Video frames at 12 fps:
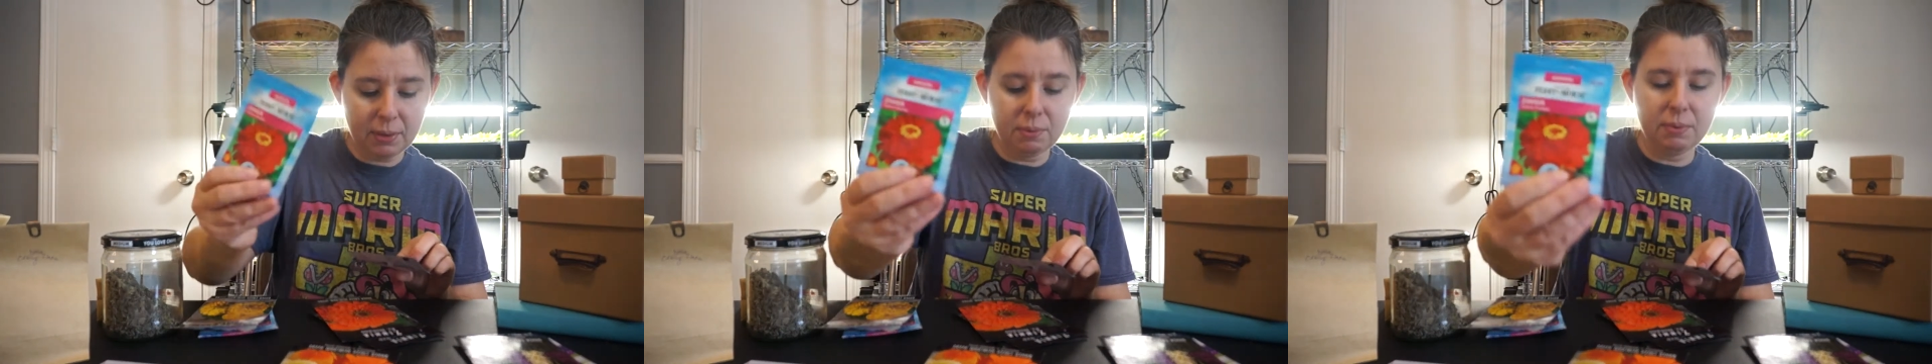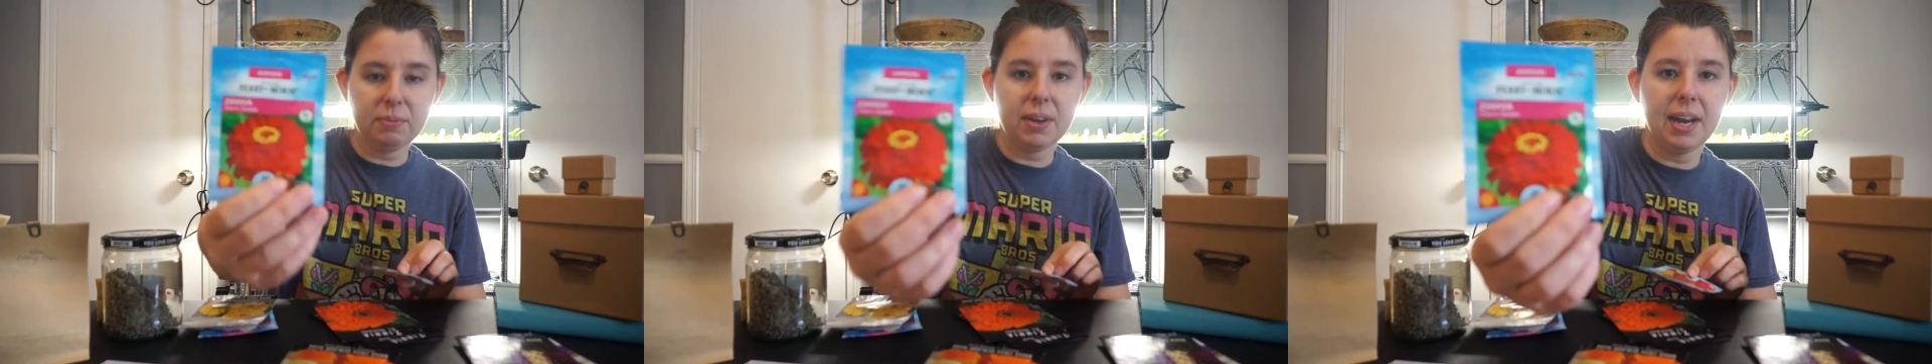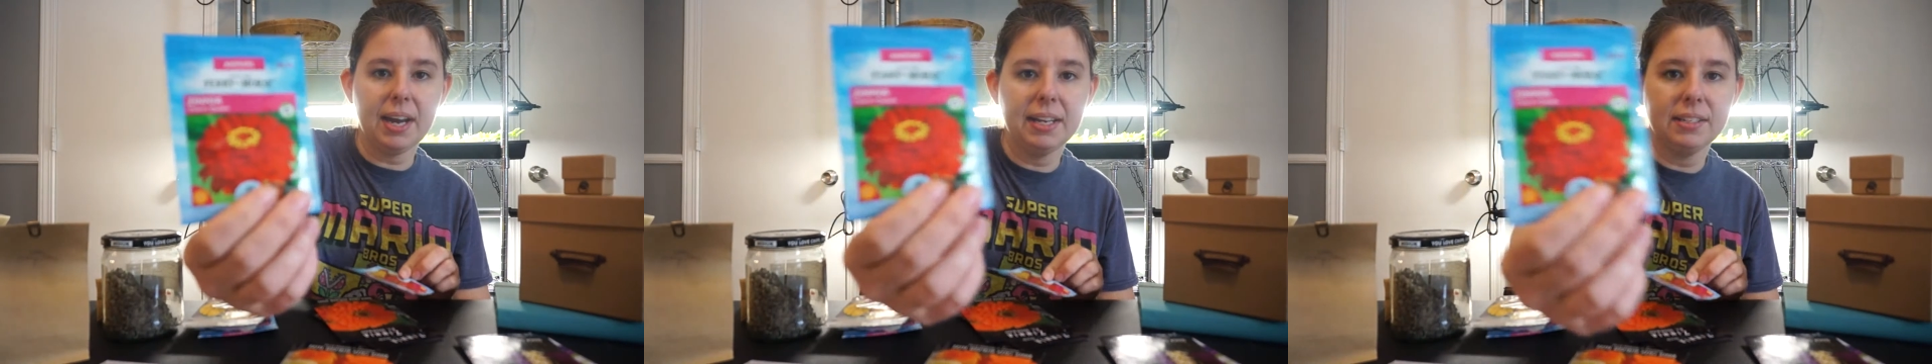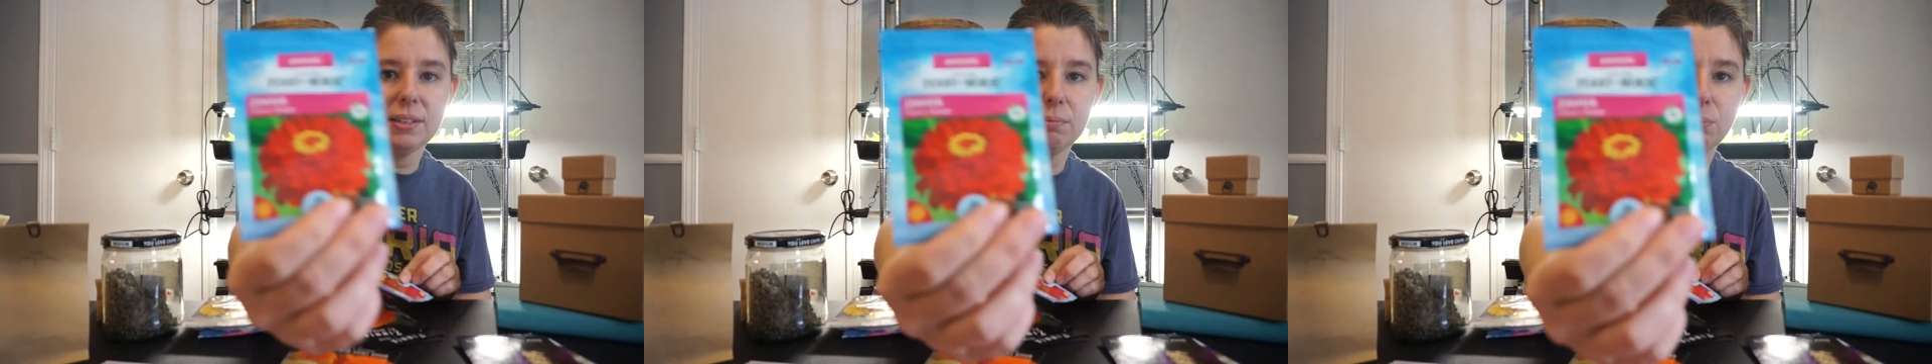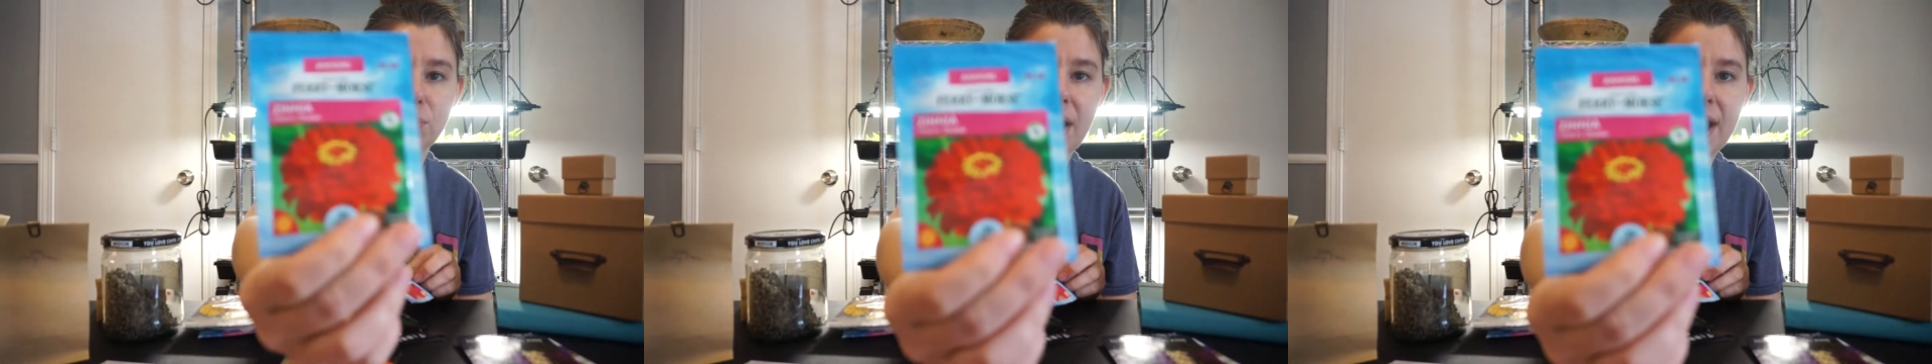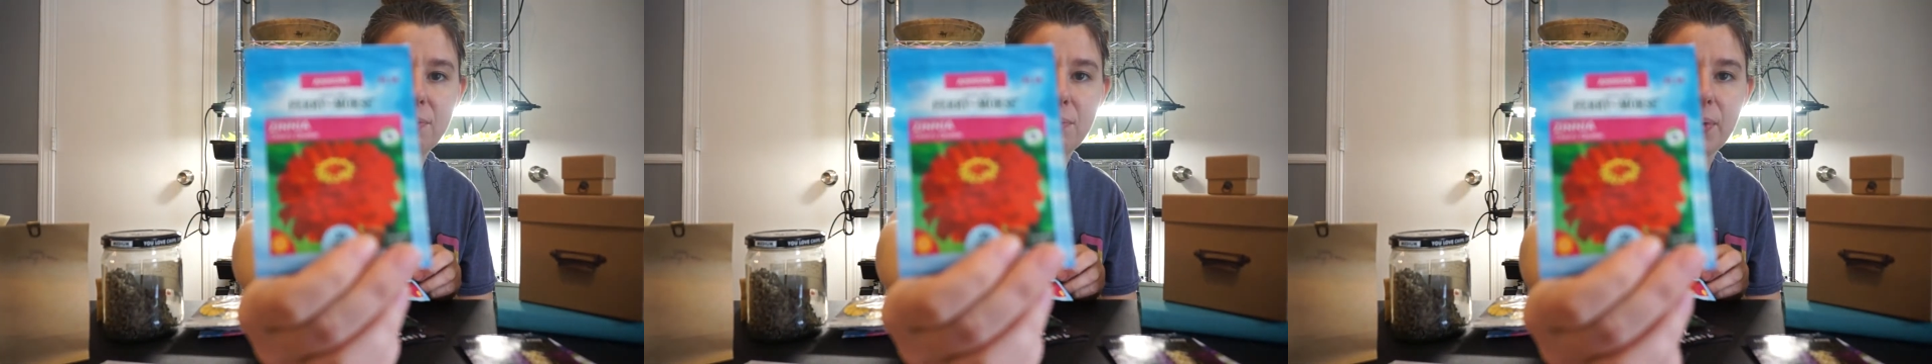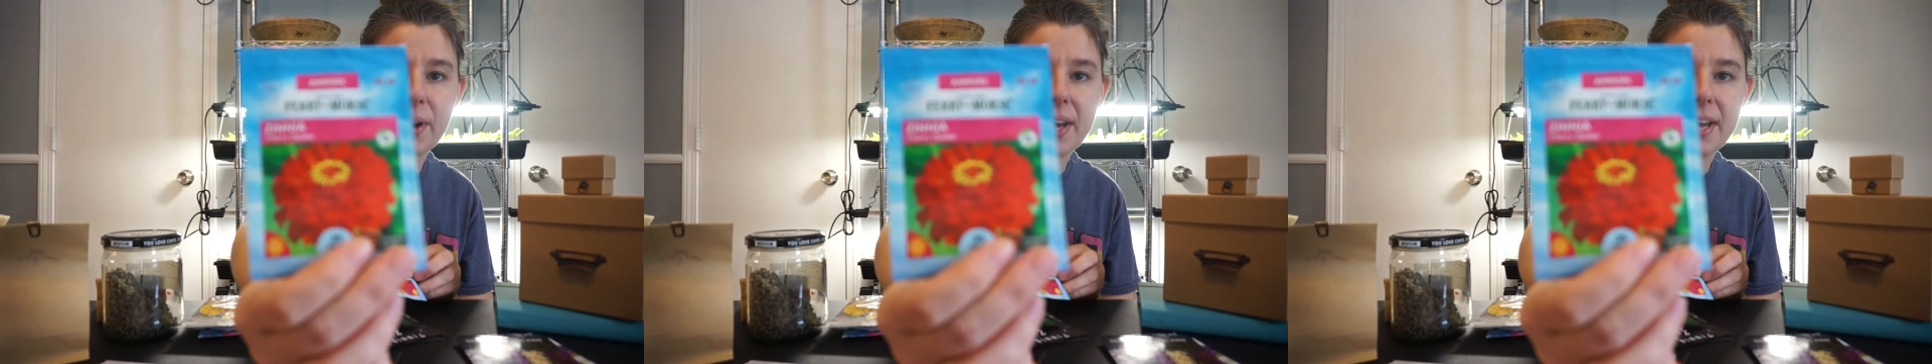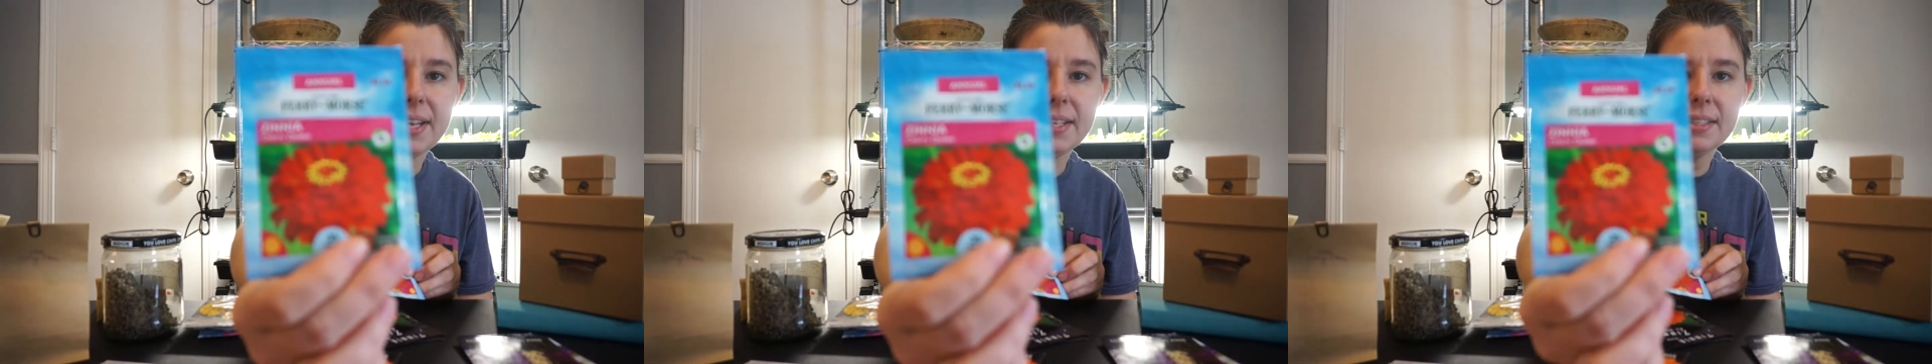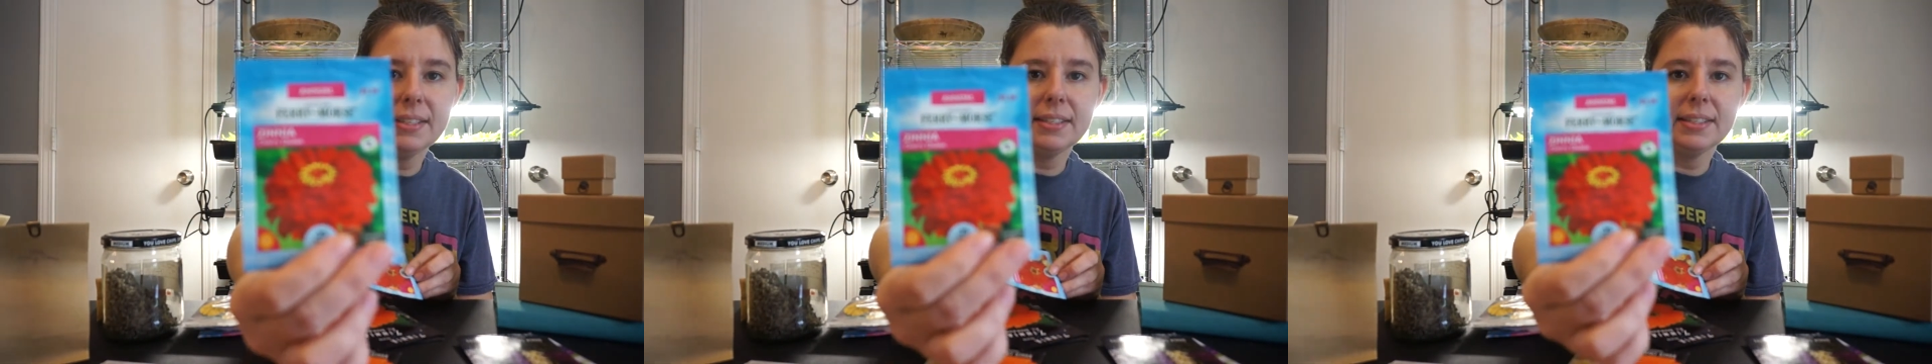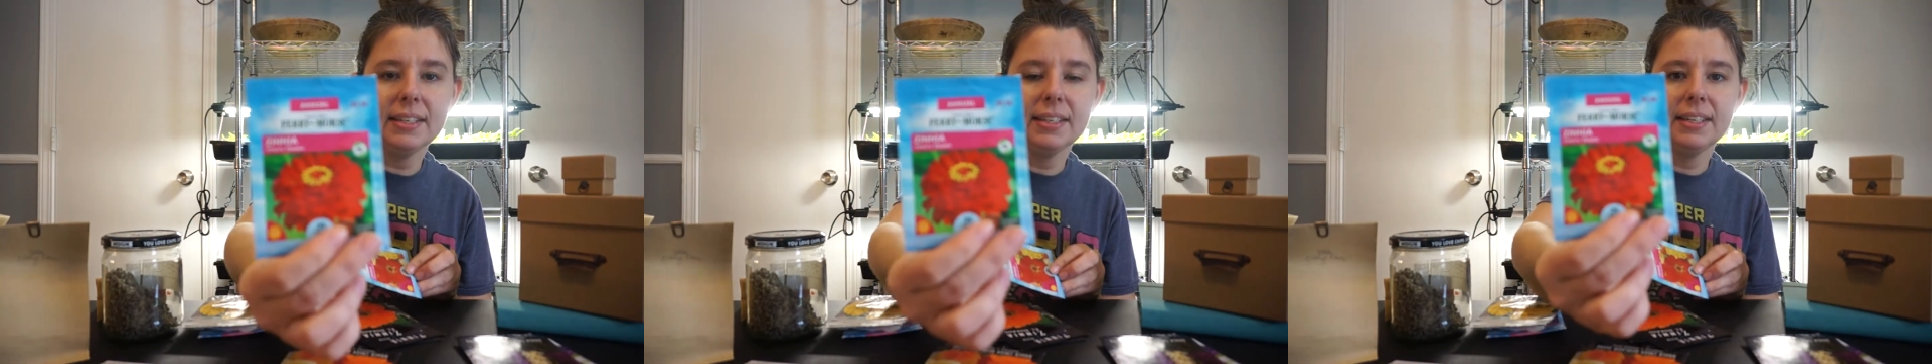we've got some red ones,